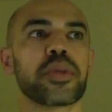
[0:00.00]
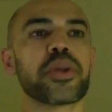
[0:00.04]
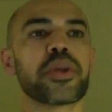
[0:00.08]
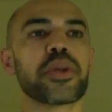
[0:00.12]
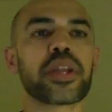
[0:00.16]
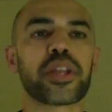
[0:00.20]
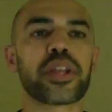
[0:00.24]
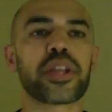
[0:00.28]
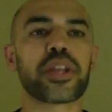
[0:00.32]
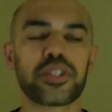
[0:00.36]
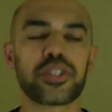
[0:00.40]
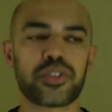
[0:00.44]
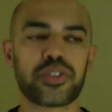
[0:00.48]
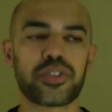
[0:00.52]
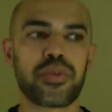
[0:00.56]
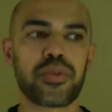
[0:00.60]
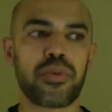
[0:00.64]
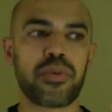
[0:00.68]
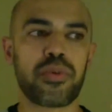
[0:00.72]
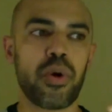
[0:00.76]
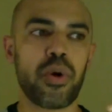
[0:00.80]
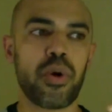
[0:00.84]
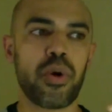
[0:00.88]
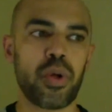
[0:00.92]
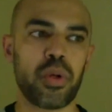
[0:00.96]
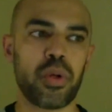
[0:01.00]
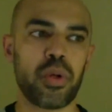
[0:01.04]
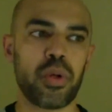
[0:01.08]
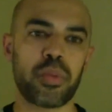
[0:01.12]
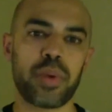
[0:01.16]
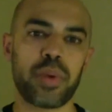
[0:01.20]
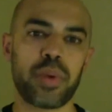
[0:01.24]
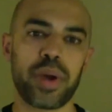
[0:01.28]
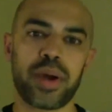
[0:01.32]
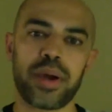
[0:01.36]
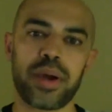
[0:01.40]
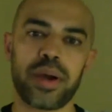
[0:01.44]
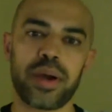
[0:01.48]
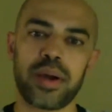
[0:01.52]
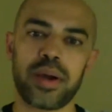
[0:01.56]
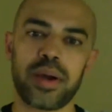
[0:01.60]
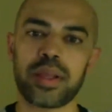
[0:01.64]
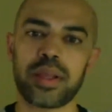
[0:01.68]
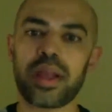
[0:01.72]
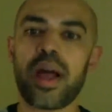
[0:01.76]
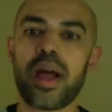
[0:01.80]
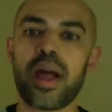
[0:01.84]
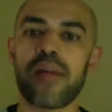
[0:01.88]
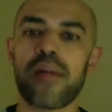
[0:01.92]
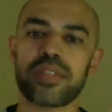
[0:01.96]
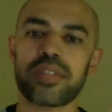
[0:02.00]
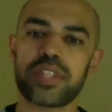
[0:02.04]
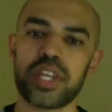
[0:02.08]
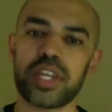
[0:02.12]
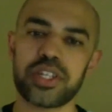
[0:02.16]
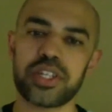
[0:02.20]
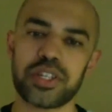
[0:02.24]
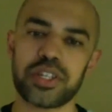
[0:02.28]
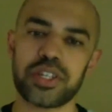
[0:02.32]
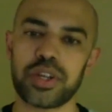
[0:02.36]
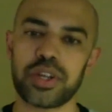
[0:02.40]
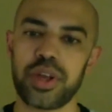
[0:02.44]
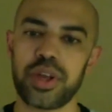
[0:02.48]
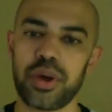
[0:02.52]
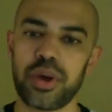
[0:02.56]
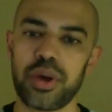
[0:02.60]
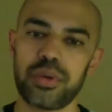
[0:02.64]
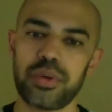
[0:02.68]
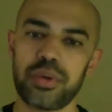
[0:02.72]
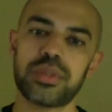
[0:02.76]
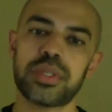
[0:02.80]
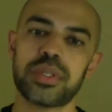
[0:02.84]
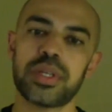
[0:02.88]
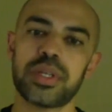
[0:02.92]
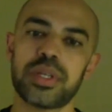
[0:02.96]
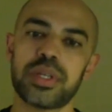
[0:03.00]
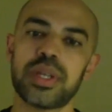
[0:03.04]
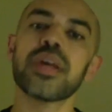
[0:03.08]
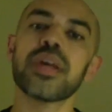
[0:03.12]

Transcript: can control where the conversation goes.